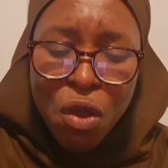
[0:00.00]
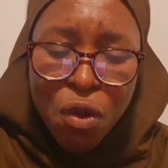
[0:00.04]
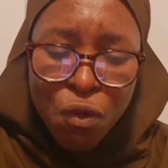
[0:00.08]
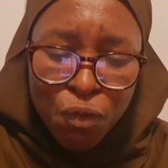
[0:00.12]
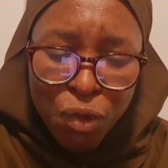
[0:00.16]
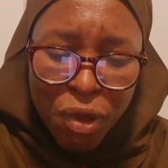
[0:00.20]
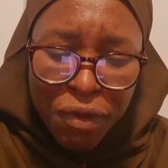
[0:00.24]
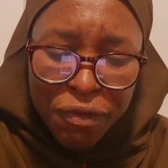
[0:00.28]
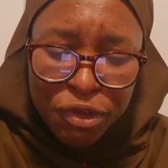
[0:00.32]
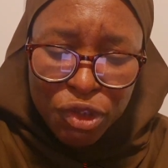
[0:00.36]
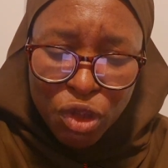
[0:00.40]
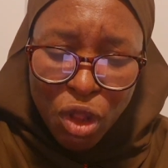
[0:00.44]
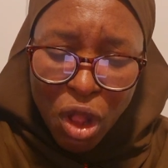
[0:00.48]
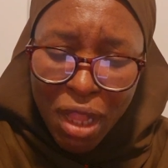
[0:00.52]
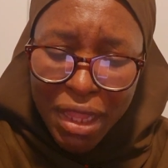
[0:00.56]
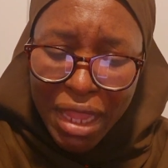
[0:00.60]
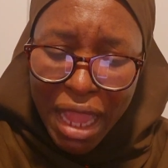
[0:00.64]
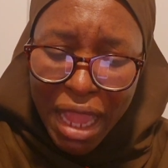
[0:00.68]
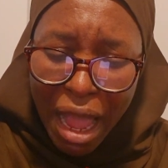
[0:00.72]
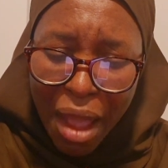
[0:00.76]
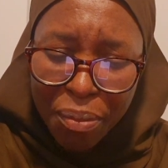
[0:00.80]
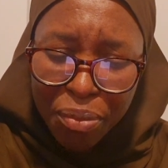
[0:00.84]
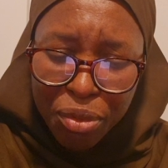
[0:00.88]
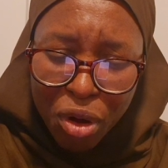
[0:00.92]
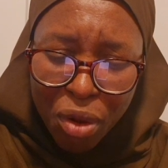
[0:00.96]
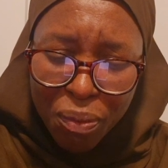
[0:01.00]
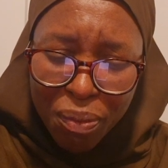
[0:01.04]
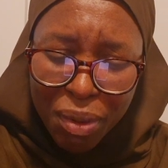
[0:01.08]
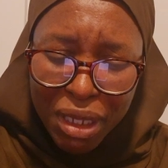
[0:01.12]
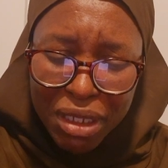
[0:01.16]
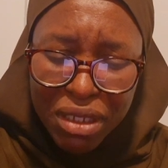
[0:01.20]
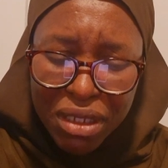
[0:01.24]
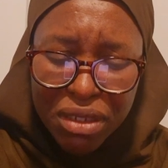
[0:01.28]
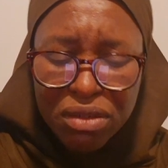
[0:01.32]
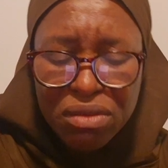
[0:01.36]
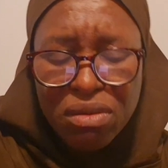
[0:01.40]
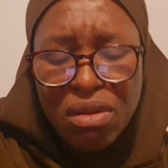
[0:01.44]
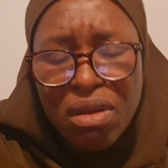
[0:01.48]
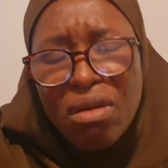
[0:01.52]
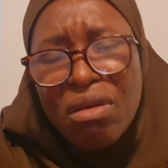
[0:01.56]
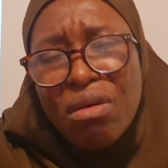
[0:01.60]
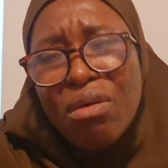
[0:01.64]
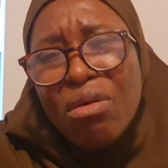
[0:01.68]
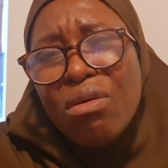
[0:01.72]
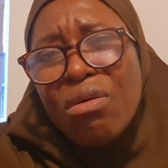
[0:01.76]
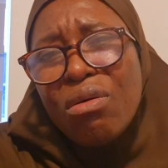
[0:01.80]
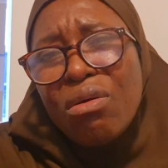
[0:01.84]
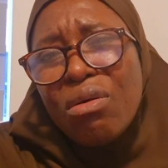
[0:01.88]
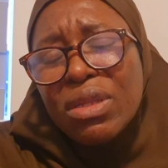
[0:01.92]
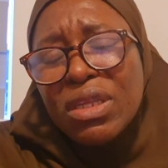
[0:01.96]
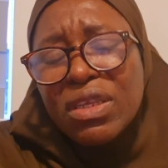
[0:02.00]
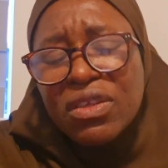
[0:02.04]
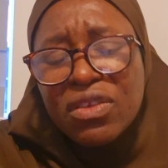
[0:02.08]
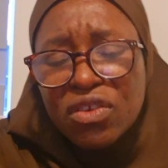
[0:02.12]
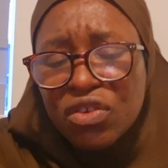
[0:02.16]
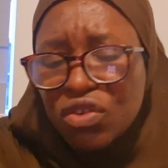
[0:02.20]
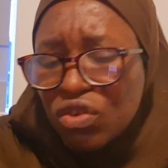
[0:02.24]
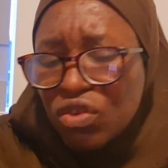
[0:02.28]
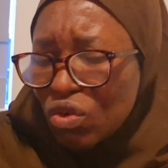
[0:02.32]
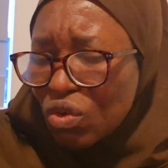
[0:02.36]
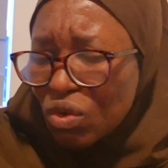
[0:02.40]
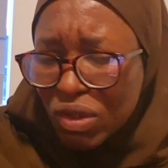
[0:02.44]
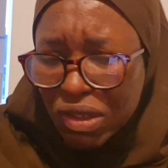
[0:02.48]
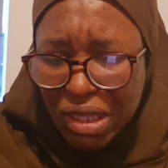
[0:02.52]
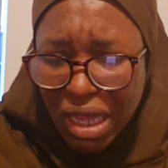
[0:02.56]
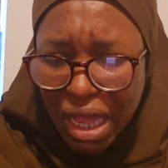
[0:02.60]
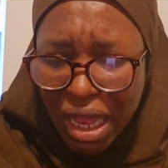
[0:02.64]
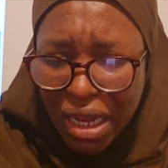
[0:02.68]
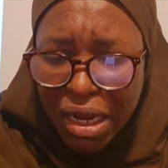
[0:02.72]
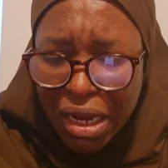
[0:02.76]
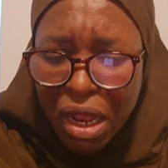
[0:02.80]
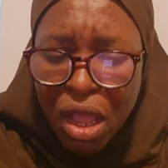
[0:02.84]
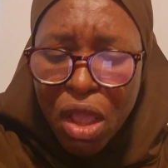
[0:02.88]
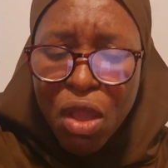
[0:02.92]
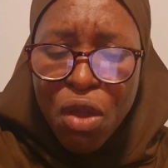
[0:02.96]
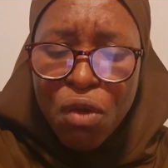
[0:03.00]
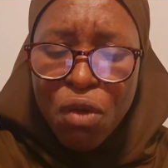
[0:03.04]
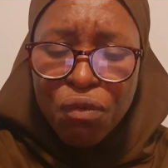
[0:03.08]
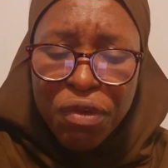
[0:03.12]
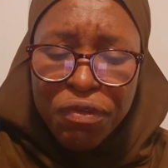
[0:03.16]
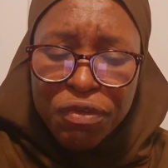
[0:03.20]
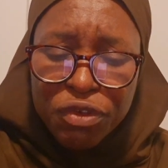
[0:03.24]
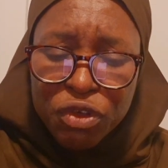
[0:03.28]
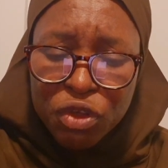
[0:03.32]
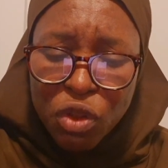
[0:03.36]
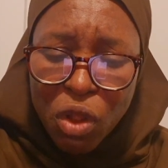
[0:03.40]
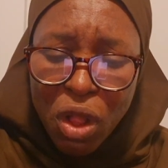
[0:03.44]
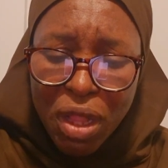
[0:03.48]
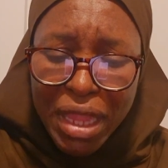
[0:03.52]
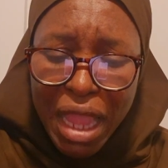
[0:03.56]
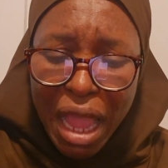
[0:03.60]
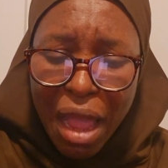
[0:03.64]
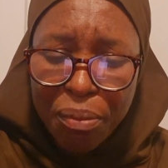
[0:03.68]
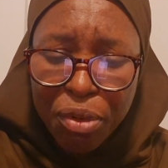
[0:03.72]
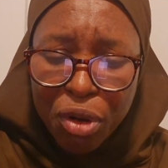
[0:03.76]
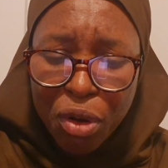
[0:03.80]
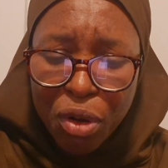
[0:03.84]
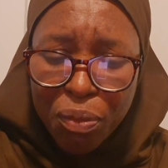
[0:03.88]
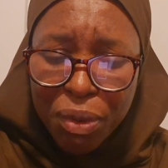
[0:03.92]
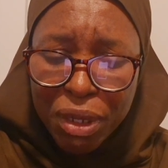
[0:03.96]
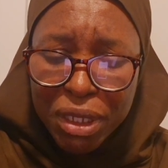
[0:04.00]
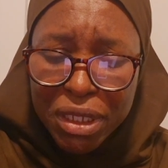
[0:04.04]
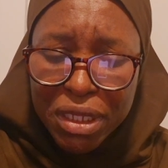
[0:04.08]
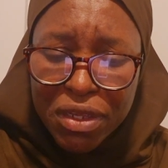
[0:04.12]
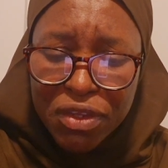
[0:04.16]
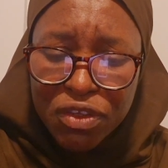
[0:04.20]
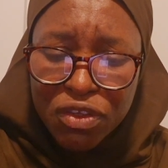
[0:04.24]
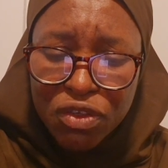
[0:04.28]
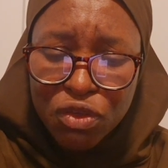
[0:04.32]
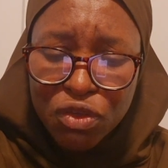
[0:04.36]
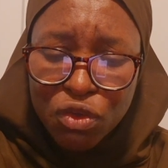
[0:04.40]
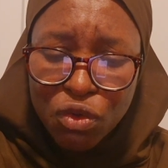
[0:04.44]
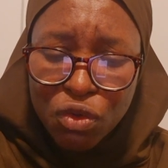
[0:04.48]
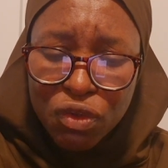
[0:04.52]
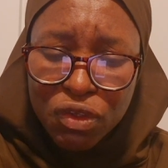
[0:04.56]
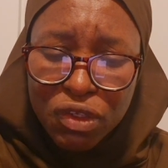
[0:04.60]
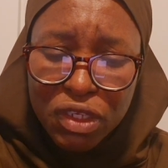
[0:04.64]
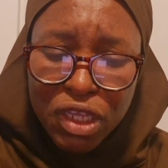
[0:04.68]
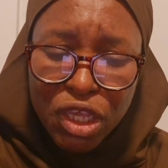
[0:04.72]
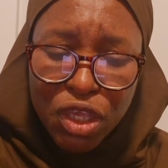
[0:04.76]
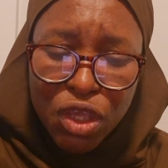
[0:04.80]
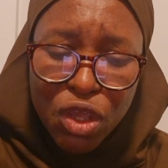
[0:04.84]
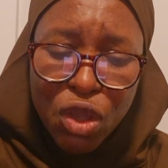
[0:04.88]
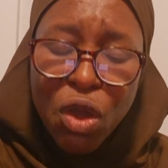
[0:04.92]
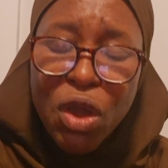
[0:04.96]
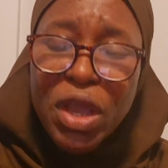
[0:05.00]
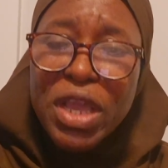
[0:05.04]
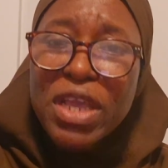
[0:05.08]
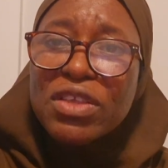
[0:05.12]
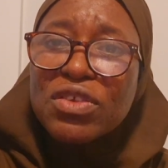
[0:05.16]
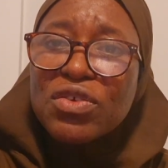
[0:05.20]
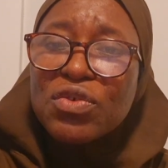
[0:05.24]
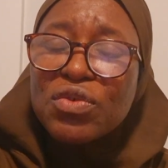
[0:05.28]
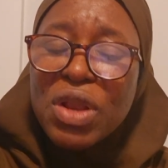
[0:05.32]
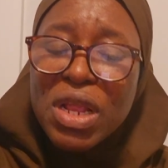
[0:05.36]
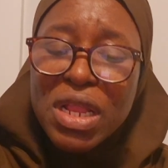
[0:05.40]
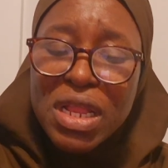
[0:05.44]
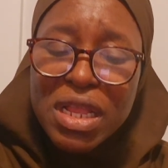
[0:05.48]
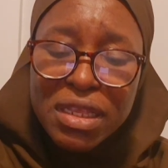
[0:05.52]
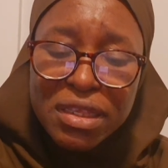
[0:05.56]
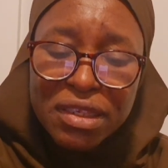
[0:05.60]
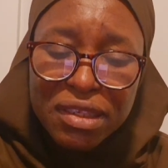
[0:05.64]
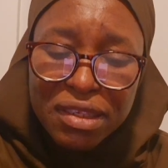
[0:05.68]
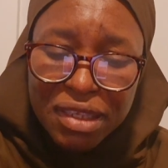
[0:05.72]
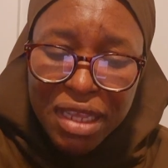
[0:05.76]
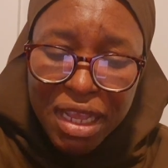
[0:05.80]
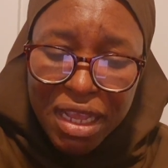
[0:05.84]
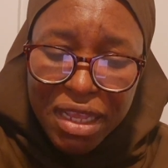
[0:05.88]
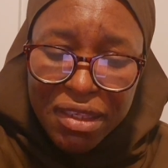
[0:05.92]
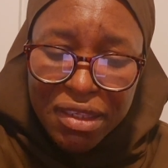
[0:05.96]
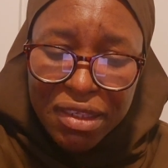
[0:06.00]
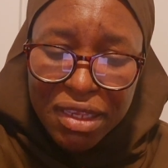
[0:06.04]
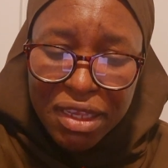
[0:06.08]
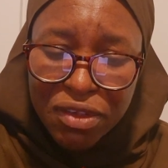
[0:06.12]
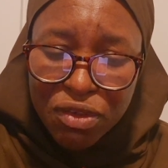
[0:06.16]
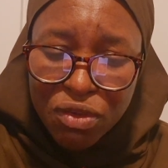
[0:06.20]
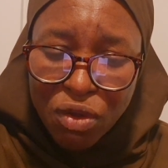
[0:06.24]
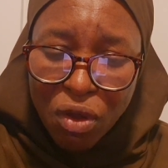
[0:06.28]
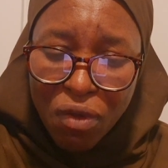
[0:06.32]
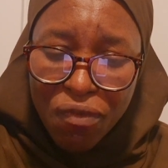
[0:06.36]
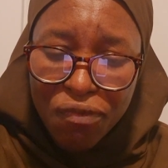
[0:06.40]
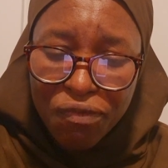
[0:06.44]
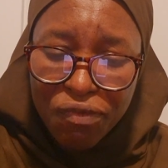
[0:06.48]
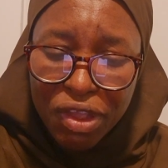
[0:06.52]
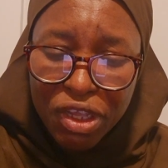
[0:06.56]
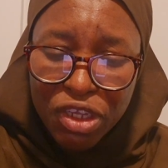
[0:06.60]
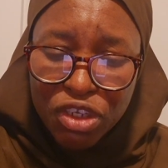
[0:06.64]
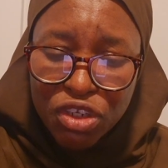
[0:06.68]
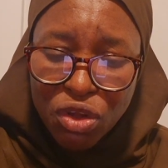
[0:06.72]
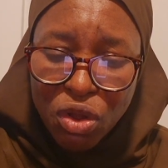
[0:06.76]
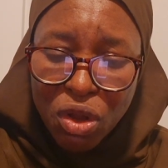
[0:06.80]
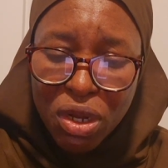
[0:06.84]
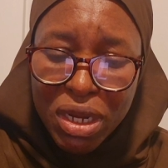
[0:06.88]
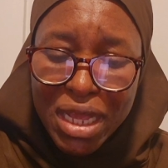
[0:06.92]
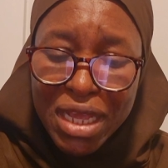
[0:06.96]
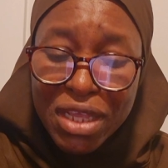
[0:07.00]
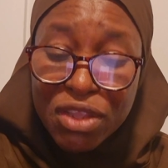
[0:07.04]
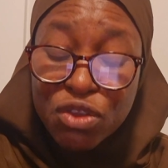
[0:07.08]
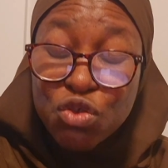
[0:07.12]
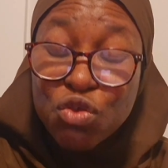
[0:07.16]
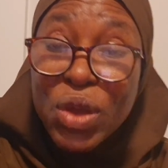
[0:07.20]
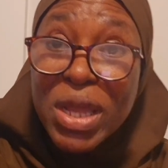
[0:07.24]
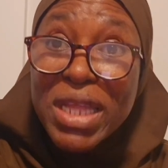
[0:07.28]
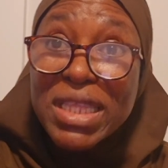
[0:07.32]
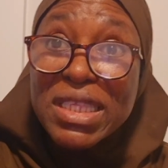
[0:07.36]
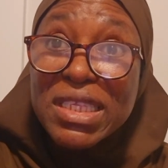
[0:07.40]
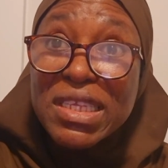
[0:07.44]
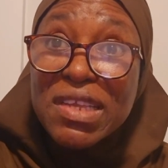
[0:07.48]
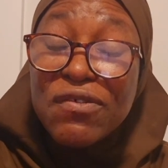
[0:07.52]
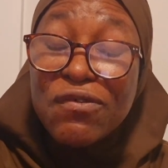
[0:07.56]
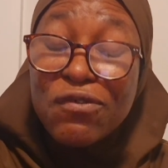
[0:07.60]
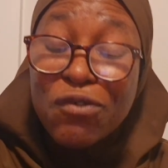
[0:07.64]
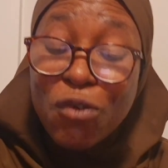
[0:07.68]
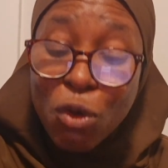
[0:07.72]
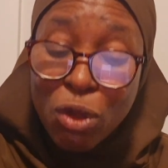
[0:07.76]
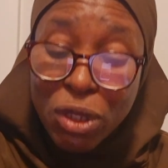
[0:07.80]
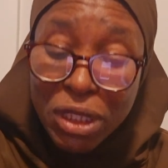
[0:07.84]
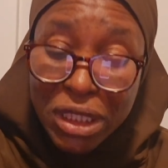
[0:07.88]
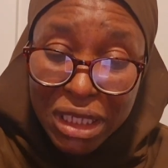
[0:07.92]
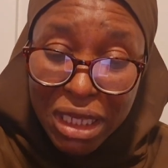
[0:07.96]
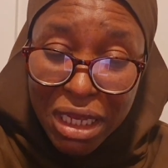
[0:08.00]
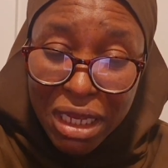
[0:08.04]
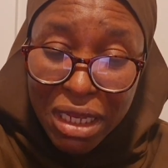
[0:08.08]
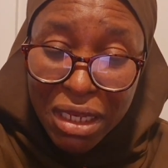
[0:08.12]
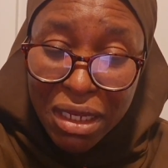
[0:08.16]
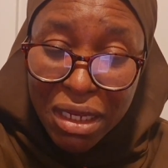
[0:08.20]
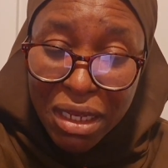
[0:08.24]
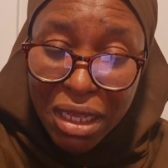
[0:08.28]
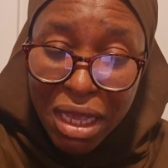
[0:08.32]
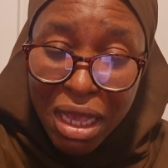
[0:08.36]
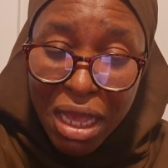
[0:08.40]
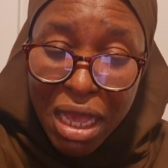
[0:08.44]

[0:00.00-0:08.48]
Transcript: We've sold our properties. Oh, this is so sad. We've sold our properties to secure his release since his conviction in 2014.